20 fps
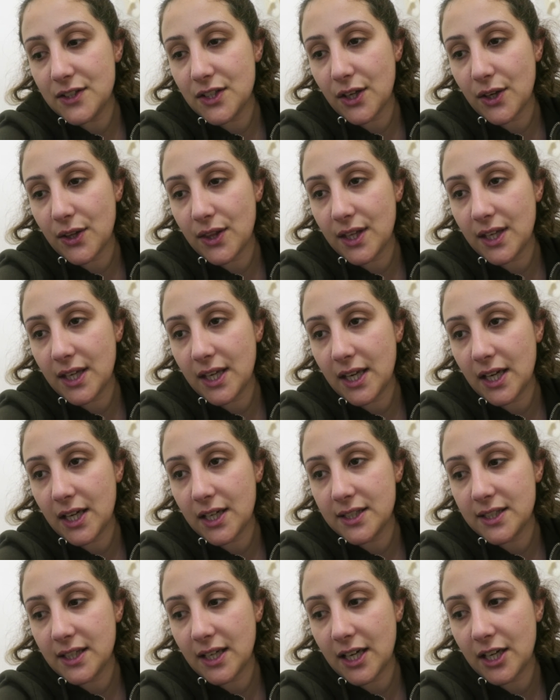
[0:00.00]
so that it
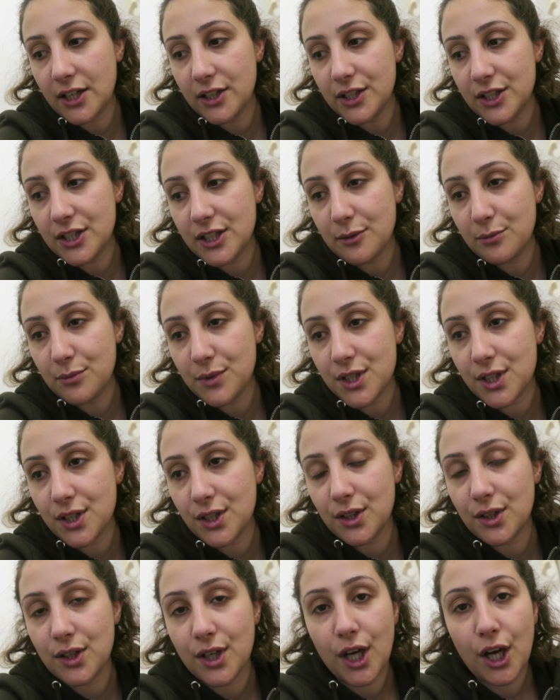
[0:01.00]
can encourage him
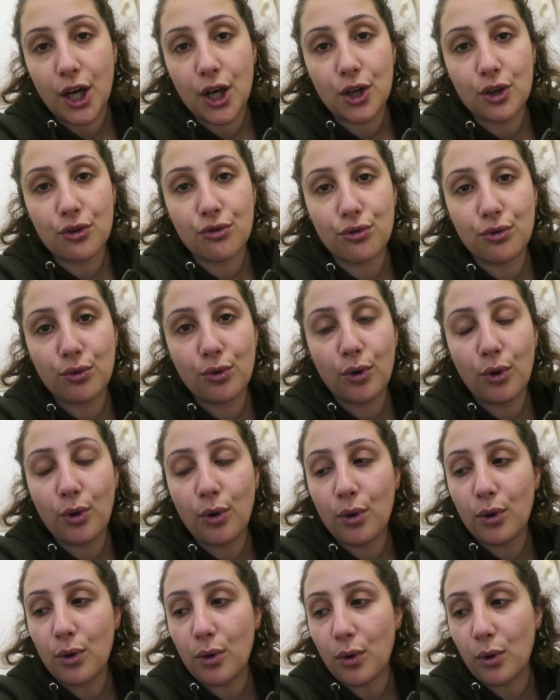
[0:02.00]
to
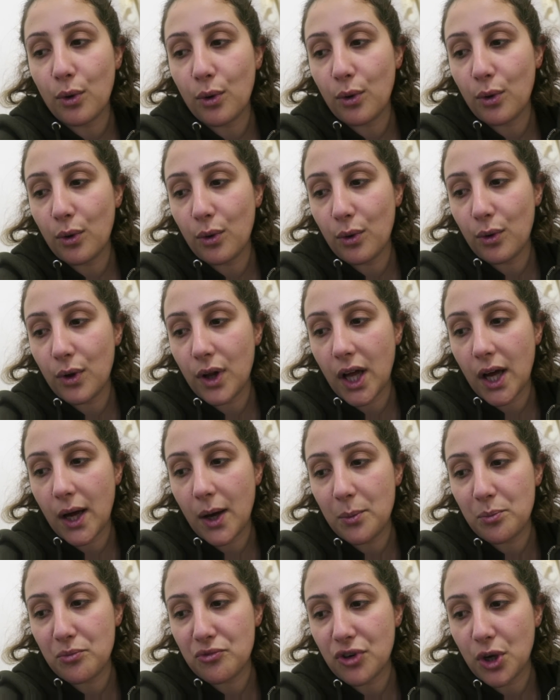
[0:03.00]
crawl or
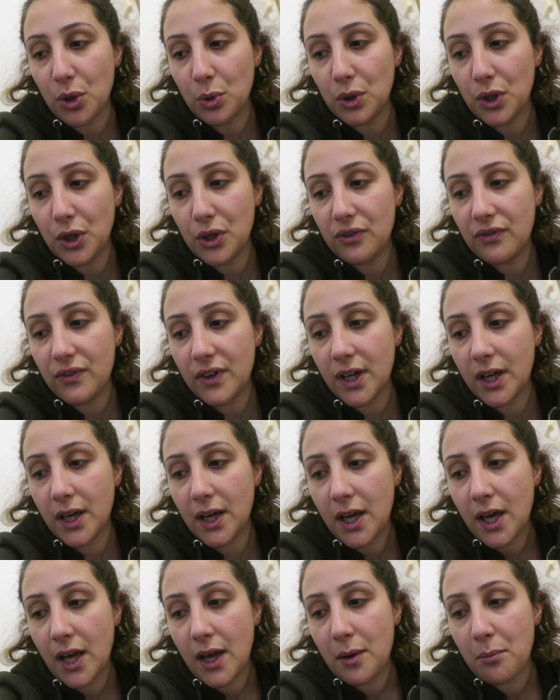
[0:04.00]
roll over.
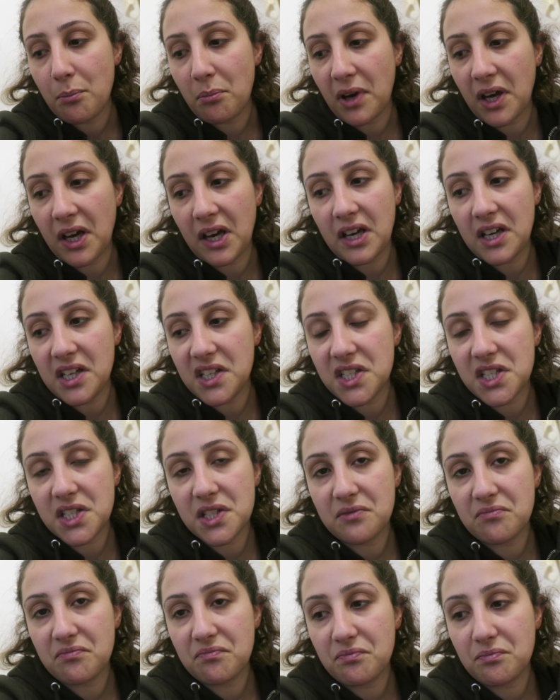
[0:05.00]

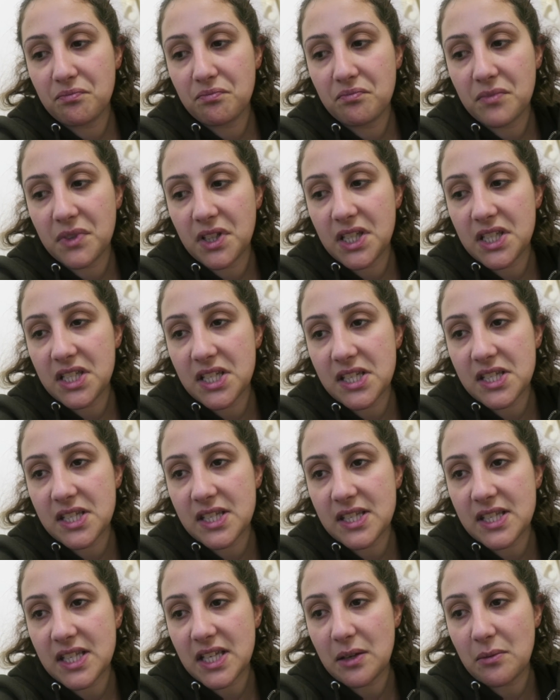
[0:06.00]
But it
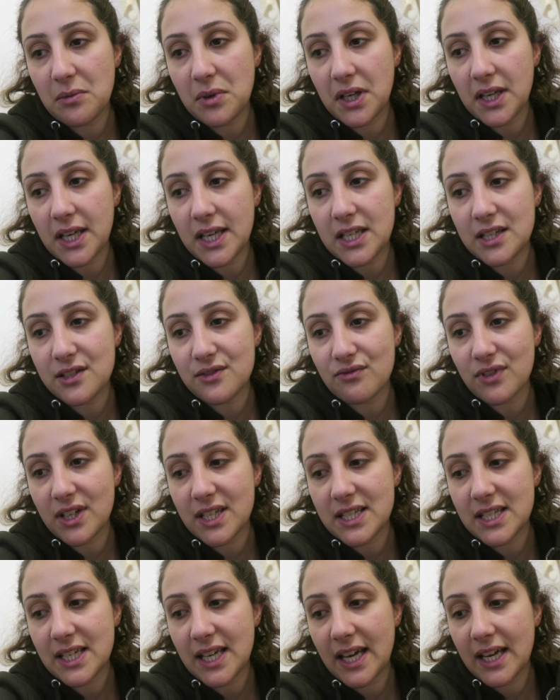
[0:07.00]
doesn't seem like he's
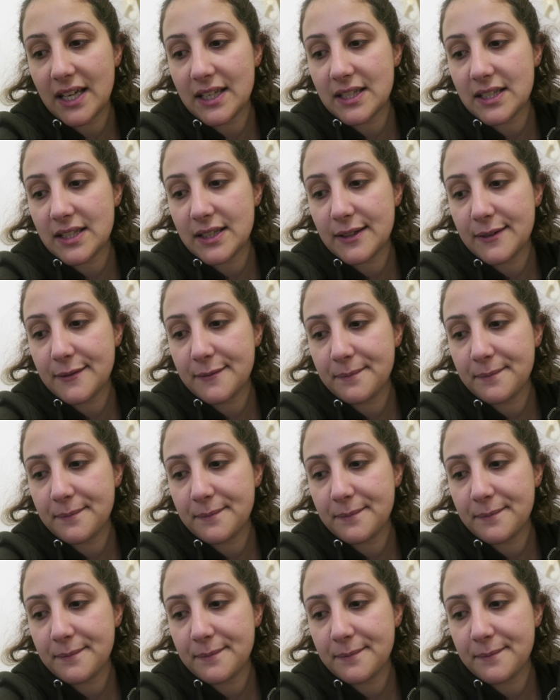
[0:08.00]
ready yet.